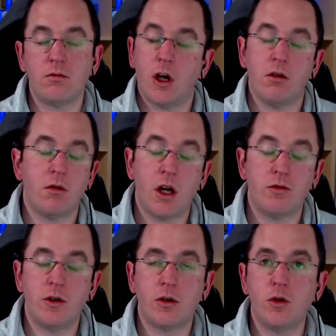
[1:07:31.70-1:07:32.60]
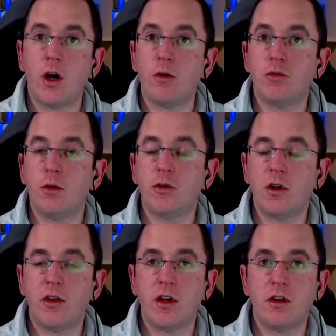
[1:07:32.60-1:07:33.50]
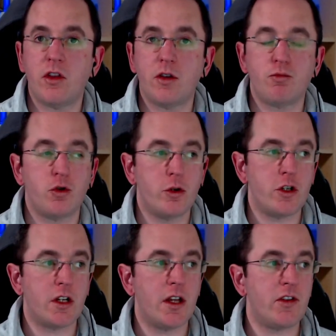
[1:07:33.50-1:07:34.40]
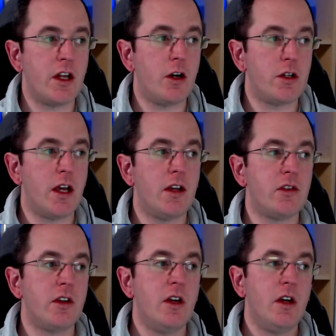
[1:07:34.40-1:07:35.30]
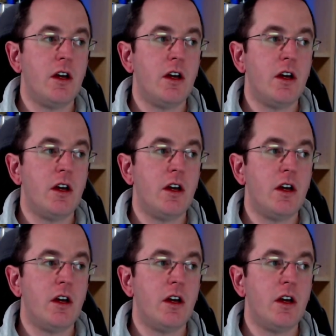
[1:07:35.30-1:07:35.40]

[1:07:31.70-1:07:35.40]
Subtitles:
Yeah, I have no clue how popular that project is nowadays.